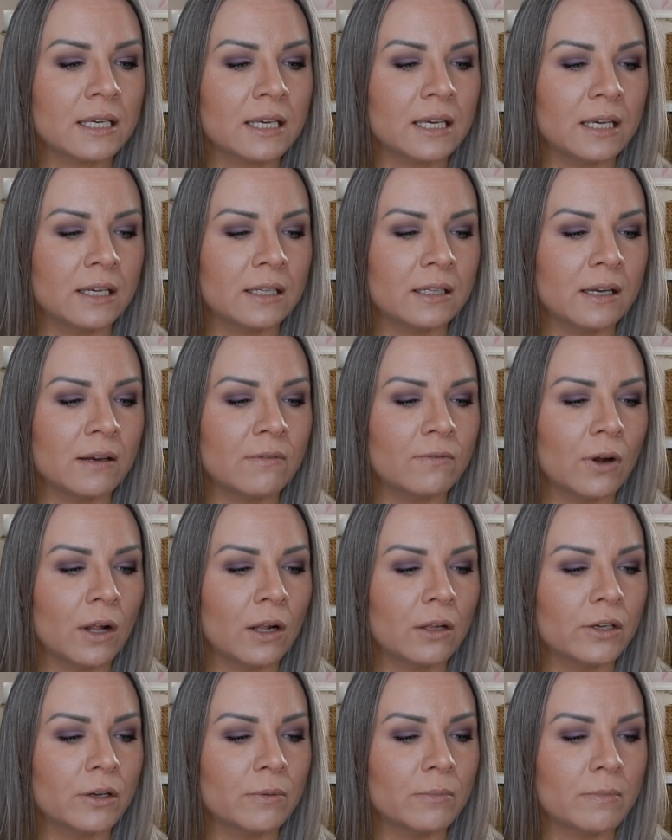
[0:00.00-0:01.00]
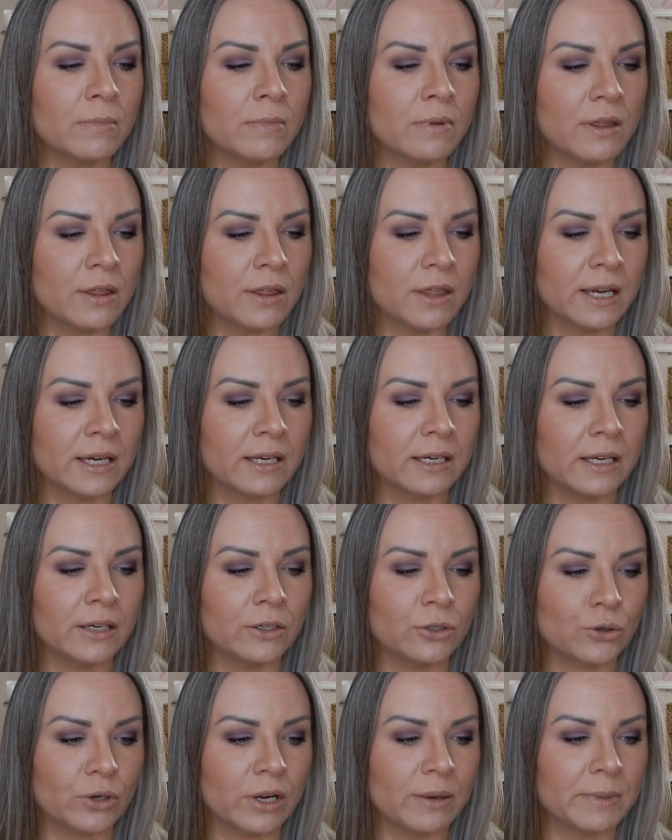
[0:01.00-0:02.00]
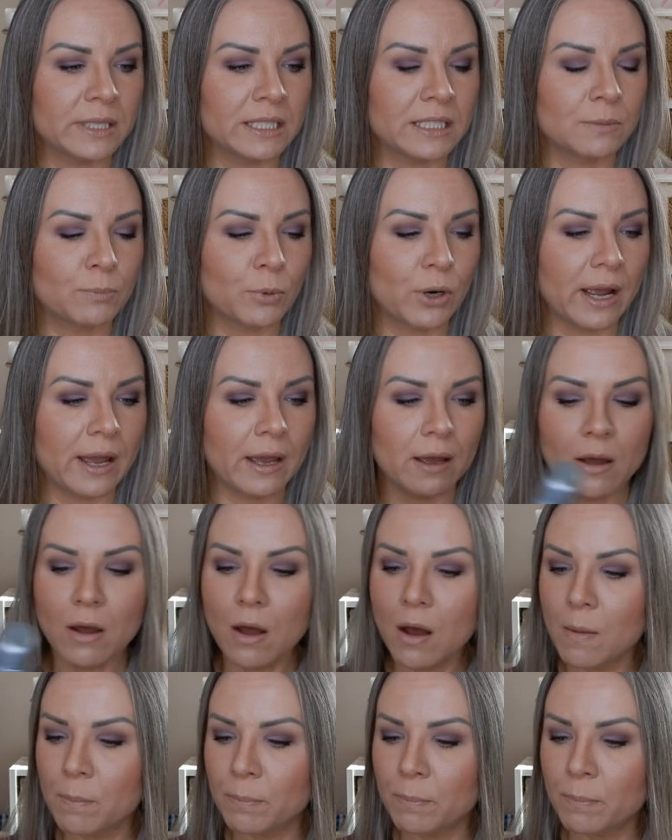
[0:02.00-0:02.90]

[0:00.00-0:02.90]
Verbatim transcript: Healing Volume Thickening Treatment Spray.